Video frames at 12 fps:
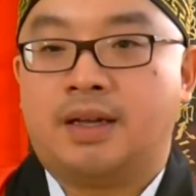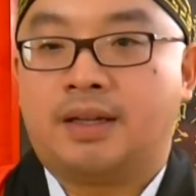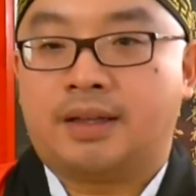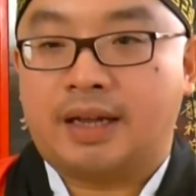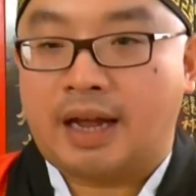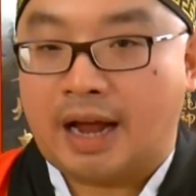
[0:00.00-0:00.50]

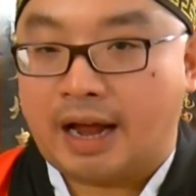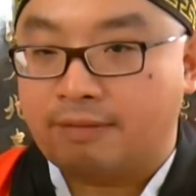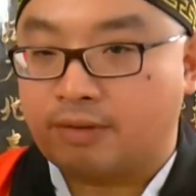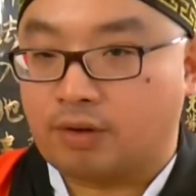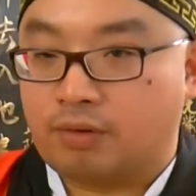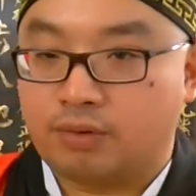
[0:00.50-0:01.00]
They
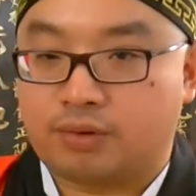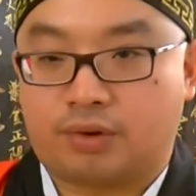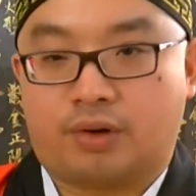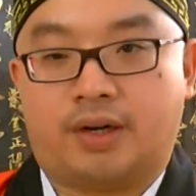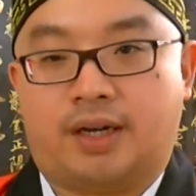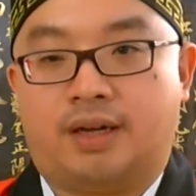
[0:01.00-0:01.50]
have their own
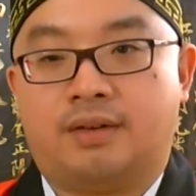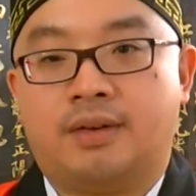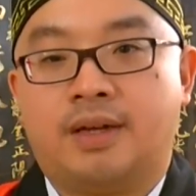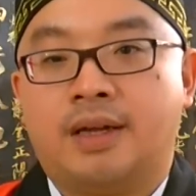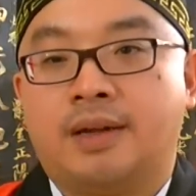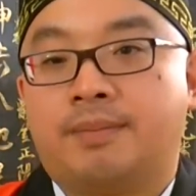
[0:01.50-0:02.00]
journey
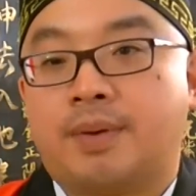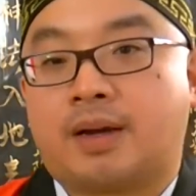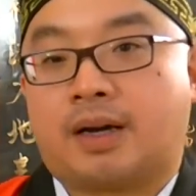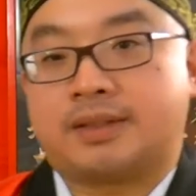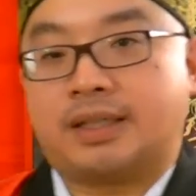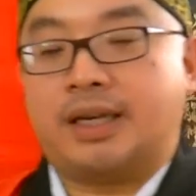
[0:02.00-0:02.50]

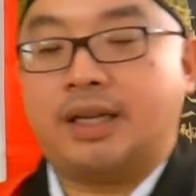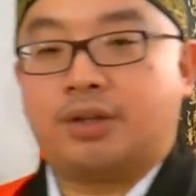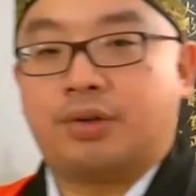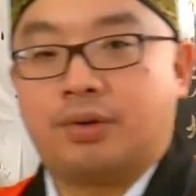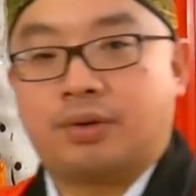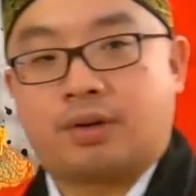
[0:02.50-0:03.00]
because they need
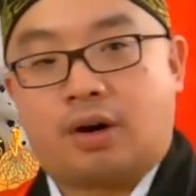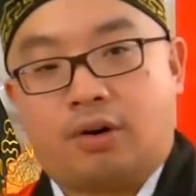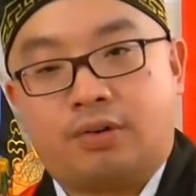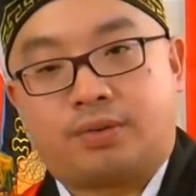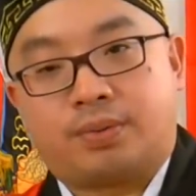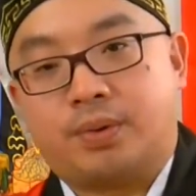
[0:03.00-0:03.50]
to
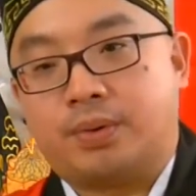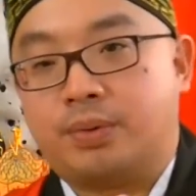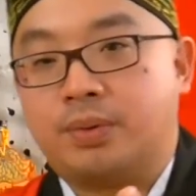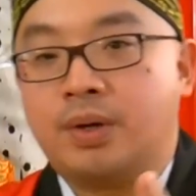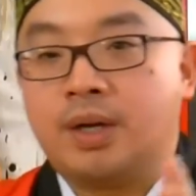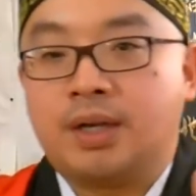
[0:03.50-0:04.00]
go
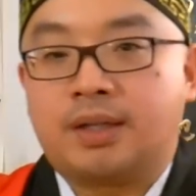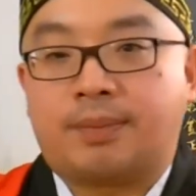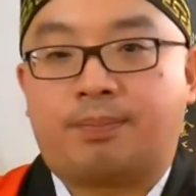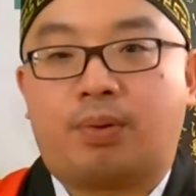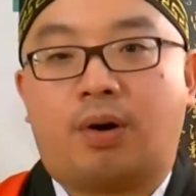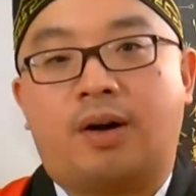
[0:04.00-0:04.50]
through the
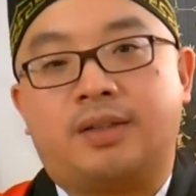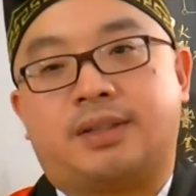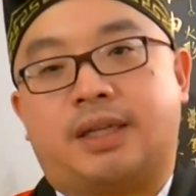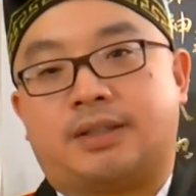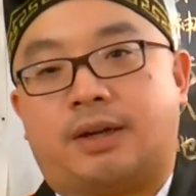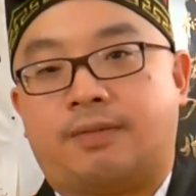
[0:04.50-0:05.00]

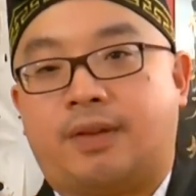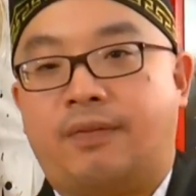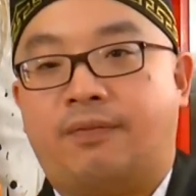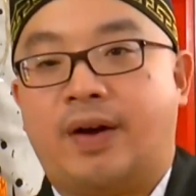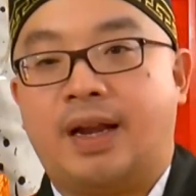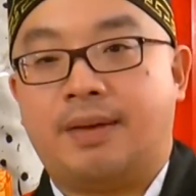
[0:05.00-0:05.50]
process of
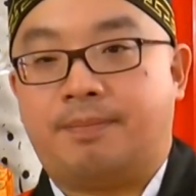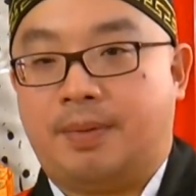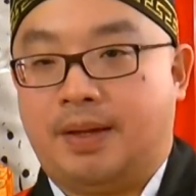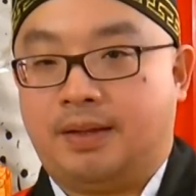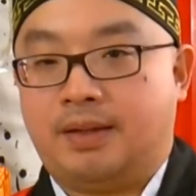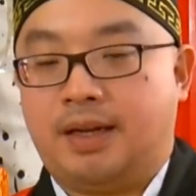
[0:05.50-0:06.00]

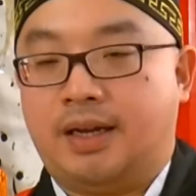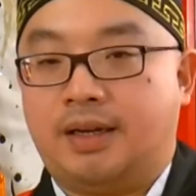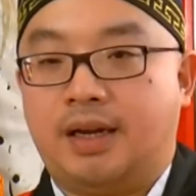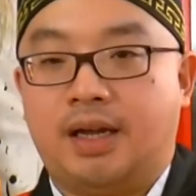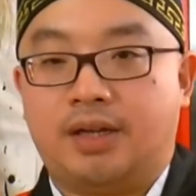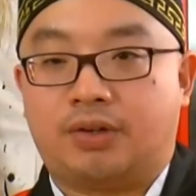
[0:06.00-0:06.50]
development
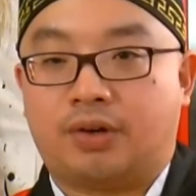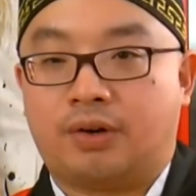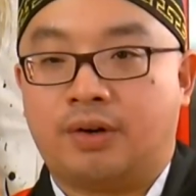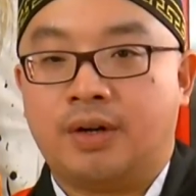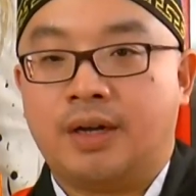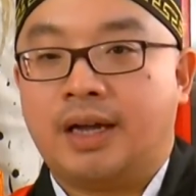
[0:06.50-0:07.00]
in
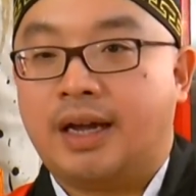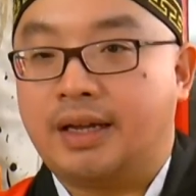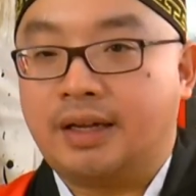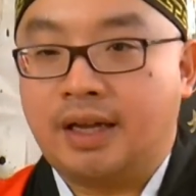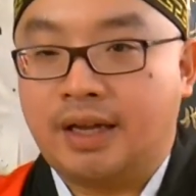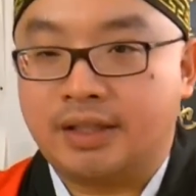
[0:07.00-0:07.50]
nature,
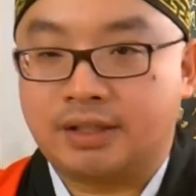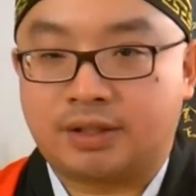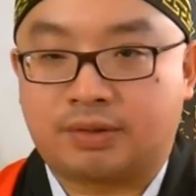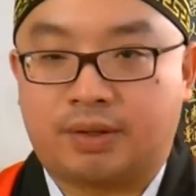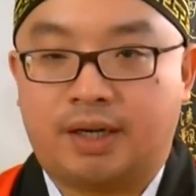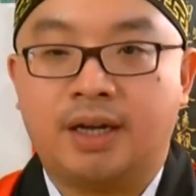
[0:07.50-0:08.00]
in
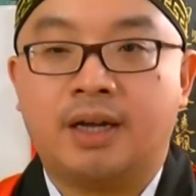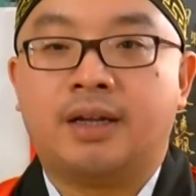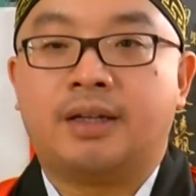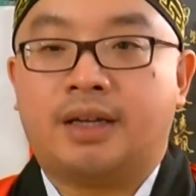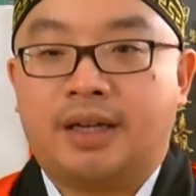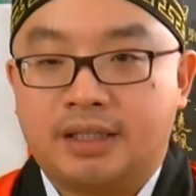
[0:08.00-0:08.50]
history,
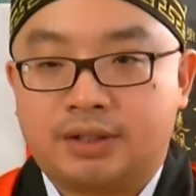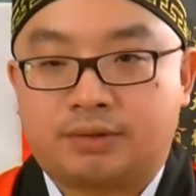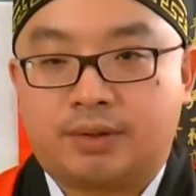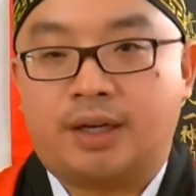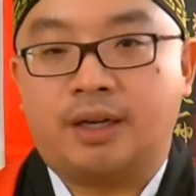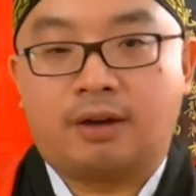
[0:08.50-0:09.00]
the
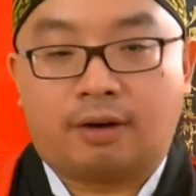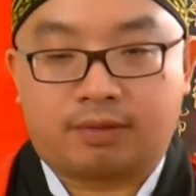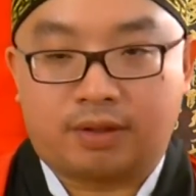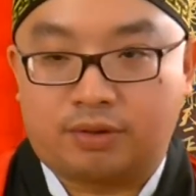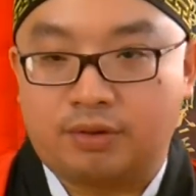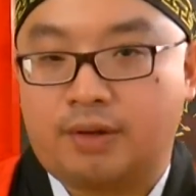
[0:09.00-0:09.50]
history of
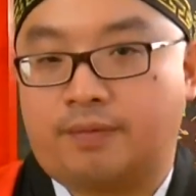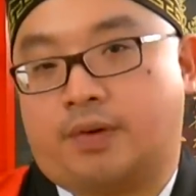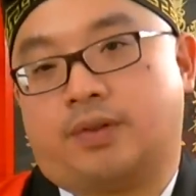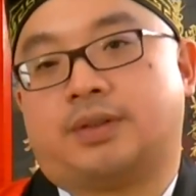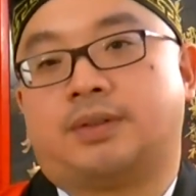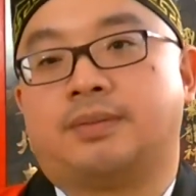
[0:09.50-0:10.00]
the
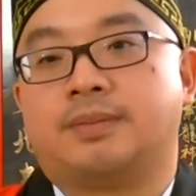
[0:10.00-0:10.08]
universe.